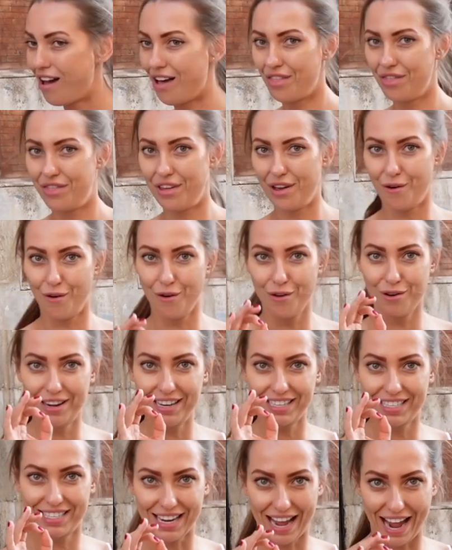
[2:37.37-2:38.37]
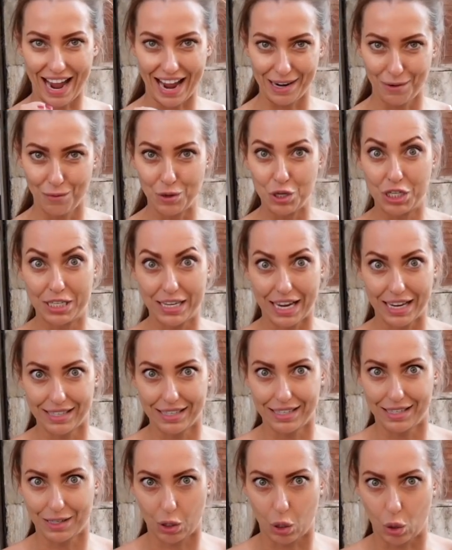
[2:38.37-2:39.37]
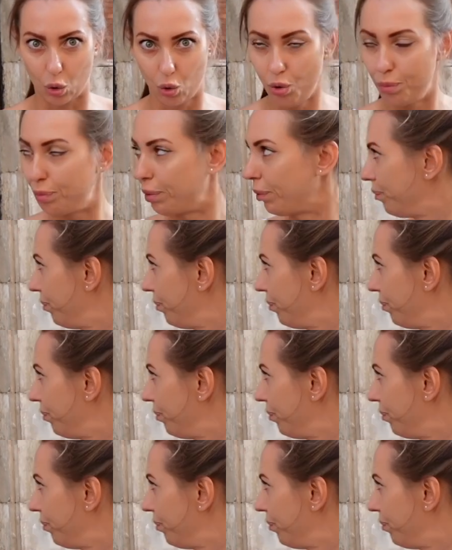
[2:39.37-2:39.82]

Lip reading: and the only sign which says this Coop,